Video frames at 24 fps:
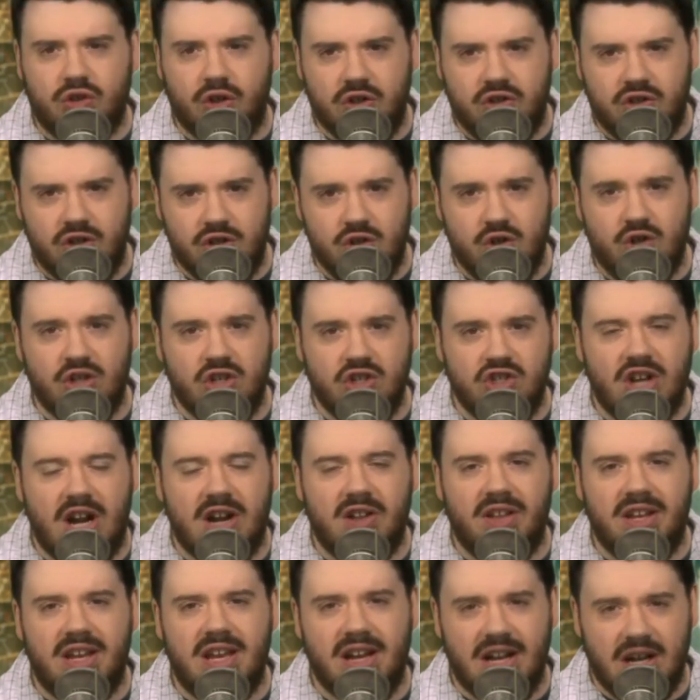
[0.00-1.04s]
search, and you can
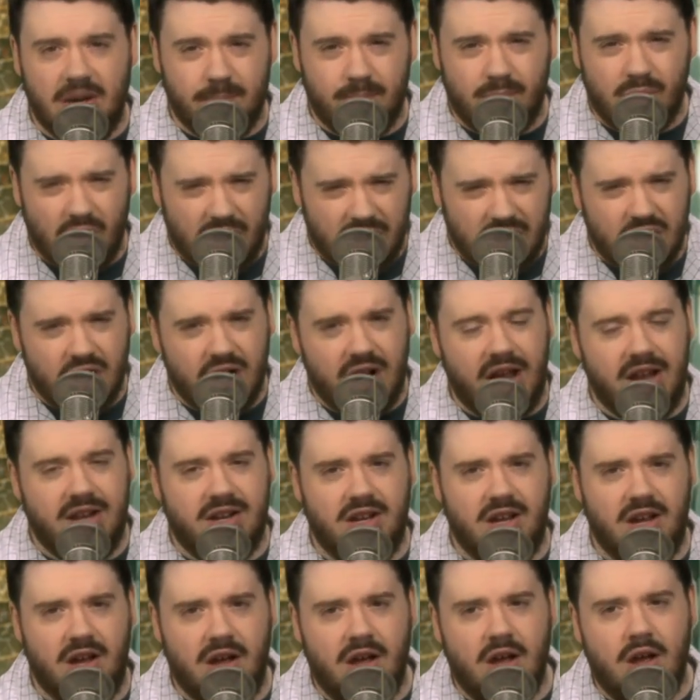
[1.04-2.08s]
generally get a pretty good
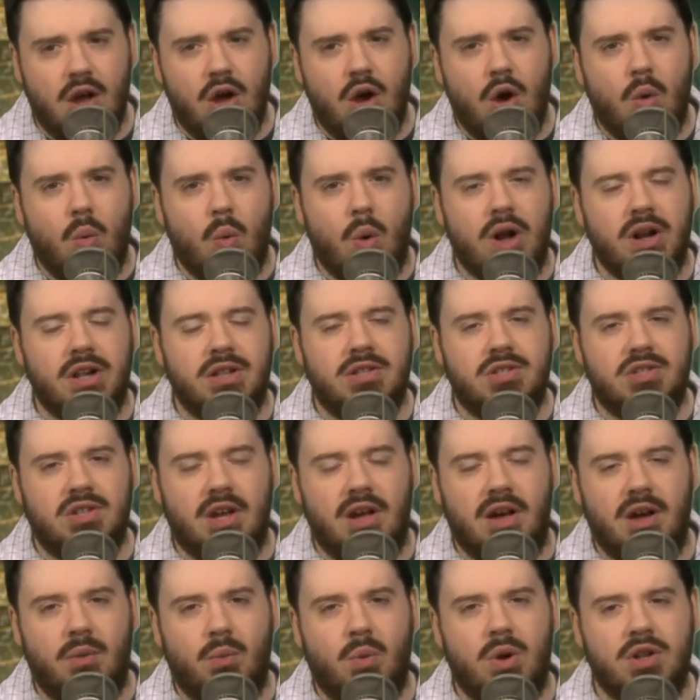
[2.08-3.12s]
idea what it's
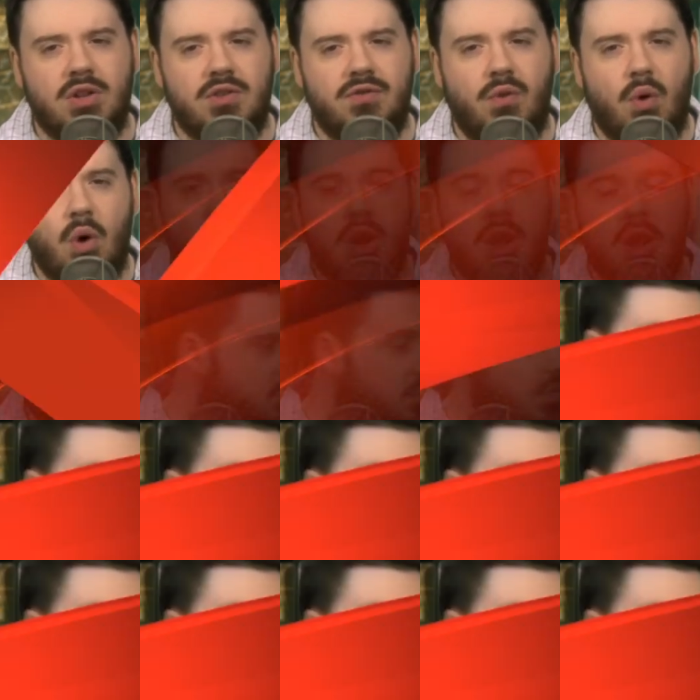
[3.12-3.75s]
uh, what it's for.